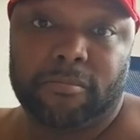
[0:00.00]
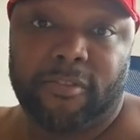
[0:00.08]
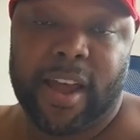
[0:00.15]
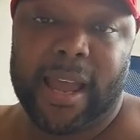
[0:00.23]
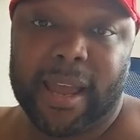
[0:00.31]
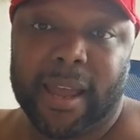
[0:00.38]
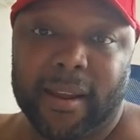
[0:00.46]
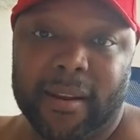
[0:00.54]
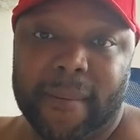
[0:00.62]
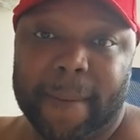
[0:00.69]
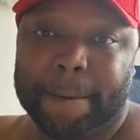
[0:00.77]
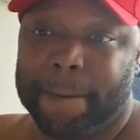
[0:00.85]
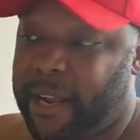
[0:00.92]
Fine.
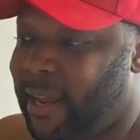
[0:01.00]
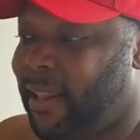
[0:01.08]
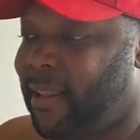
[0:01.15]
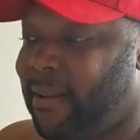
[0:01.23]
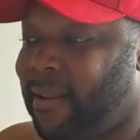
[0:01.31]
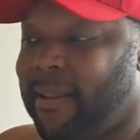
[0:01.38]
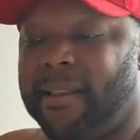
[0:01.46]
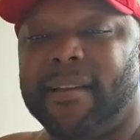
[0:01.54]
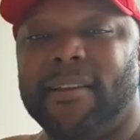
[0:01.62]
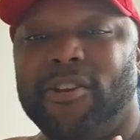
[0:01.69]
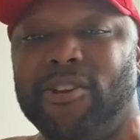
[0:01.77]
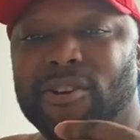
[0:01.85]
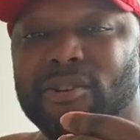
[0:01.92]
But
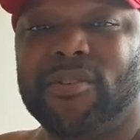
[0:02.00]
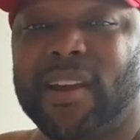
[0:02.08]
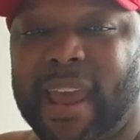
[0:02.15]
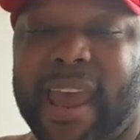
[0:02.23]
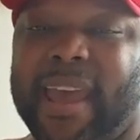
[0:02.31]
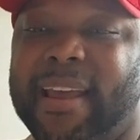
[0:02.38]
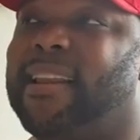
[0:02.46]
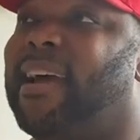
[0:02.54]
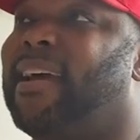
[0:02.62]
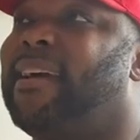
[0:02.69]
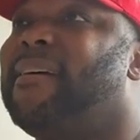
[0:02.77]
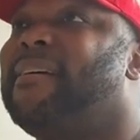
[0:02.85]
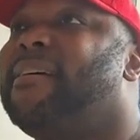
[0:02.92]
you can't,
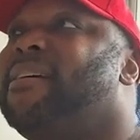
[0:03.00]
like,